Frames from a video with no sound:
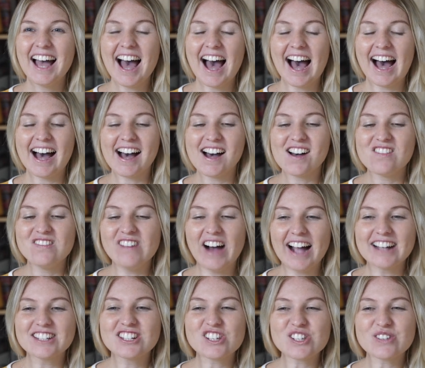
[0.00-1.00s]

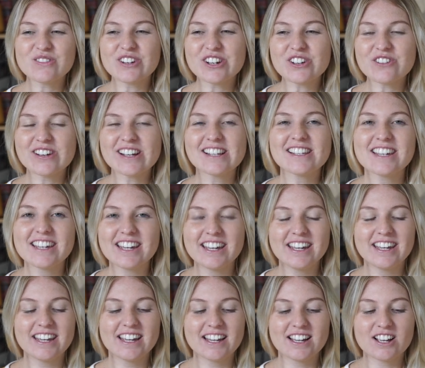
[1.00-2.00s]
I just want to
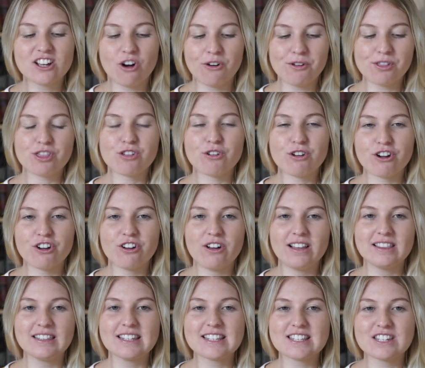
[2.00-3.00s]
quickly go through
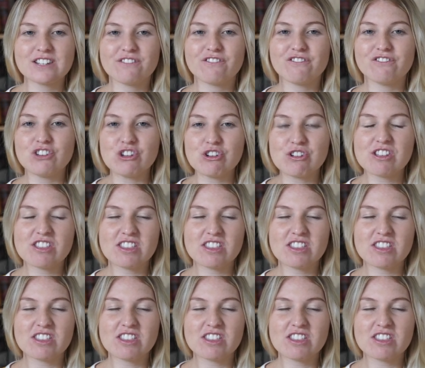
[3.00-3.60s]
a list of few